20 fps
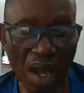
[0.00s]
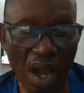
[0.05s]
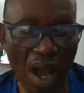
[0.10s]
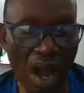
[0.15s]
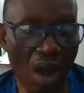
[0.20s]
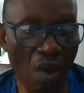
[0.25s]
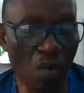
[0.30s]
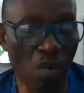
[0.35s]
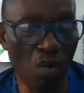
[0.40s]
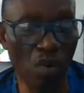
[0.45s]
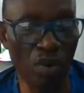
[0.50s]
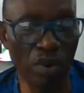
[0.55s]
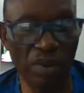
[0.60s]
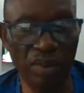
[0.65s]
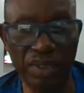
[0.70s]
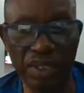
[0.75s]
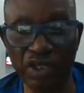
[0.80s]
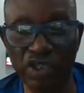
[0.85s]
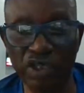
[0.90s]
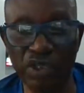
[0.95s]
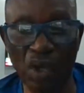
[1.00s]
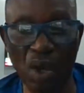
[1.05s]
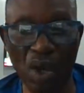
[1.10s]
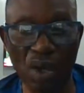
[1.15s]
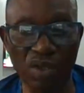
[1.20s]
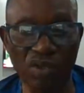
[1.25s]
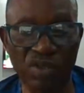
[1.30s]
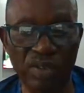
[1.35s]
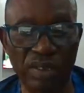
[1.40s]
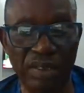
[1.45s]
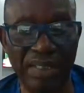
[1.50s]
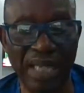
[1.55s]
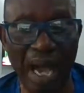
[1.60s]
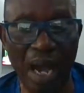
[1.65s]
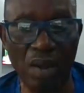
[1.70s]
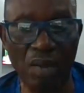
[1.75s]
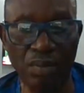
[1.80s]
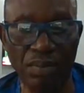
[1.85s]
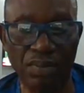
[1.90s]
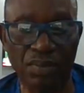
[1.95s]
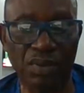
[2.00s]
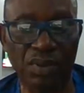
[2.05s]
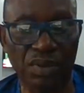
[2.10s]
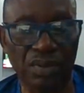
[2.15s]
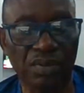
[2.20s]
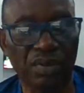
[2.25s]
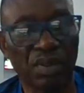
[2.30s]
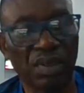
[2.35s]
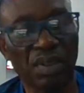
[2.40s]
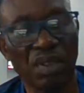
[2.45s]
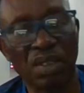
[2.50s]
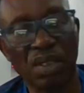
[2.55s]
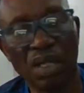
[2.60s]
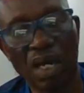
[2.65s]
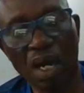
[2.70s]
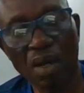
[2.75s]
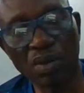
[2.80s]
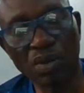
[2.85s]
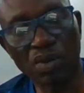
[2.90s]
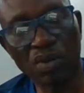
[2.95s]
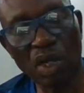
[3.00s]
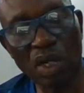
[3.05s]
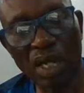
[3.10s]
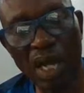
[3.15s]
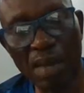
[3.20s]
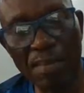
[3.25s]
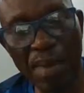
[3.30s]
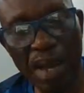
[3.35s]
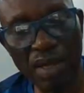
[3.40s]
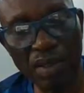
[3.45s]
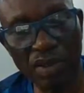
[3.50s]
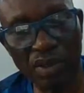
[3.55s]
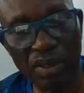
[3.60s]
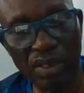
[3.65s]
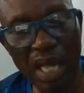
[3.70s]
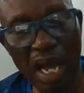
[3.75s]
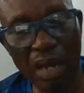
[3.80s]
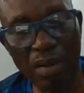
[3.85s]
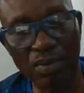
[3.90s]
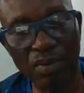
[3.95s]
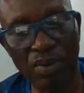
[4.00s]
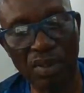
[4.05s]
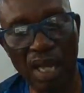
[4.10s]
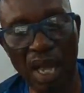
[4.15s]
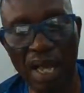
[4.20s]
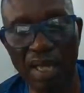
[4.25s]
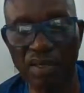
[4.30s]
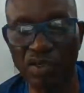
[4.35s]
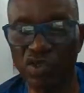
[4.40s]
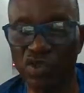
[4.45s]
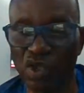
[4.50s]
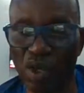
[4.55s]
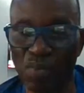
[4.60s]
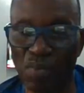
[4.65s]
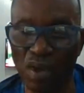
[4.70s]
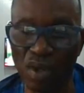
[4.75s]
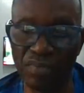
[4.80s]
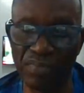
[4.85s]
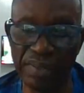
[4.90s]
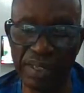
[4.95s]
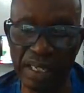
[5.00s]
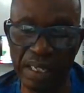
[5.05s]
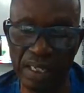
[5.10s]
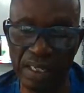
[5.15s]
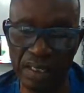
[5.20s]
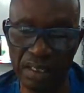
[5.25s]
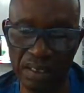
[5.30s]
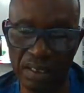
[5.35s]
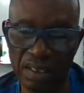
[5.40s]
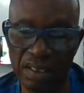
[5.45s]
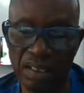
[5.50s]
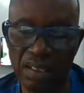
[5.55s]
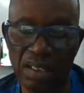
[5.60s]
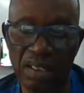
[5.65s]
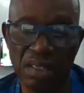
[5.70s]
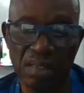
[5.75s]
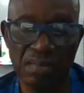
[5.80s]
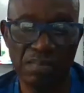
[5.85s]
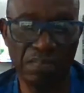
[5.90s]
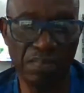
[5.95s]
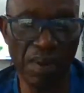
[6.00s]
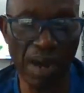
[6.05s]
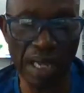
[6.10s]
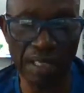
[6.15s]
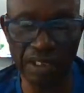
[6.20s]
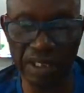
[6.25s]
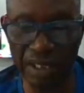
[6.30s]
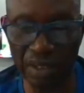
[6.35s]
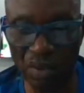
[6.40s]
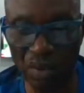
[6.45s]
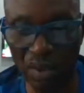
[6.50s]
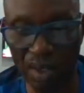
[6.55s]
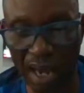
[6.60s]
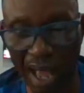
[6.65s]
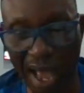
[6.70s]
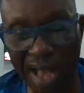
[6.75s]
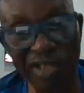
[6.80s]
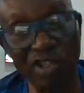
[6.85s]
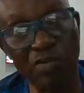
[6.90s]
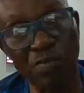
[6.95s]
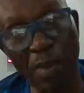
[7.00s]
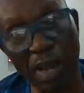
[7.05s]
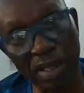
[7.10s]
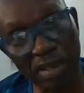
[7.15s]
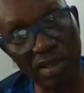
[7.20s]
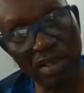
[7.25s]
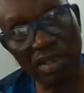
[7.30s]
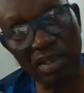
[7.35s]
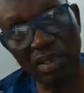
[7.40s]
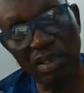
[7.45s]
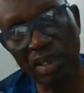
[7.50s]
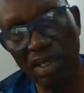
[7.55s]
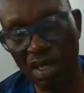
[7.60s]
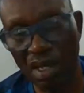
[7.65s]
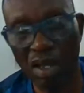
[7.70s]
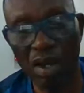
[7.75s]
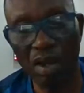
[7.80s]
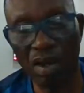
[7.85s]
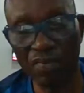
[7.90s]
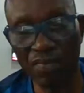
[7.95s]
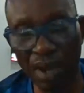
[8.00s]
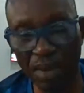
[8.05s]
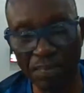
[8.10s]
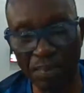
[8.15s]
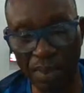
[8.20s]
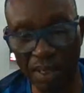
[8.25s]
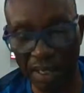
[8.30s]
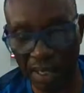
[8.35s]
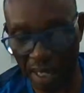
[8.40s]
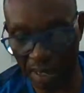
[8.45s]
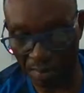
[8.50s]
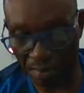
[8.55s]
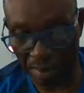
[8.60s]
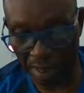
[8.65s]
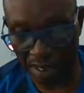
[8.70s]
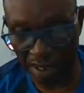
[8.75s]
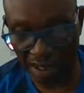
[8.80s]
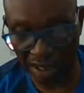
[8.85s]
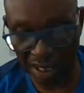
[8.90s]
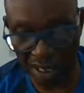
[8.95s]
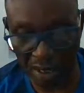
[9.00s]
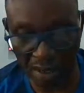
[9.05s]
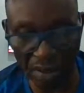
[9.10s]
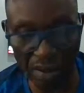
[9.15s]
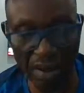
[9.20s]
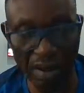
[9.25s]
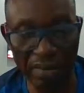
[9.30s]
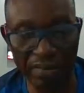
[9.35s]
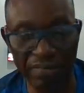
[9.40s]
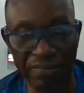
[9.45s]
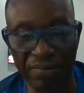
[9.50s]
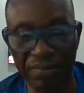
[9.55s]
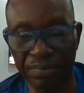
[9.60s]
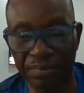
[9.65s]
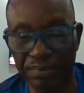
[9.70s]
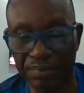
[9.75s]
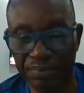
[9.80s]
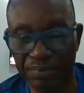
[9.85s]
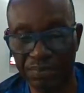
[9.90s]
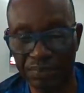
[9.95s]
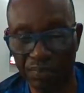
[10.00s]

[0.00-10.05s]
I will discuss doubt. I will talk about doubt and some of the practical aspects of applicability of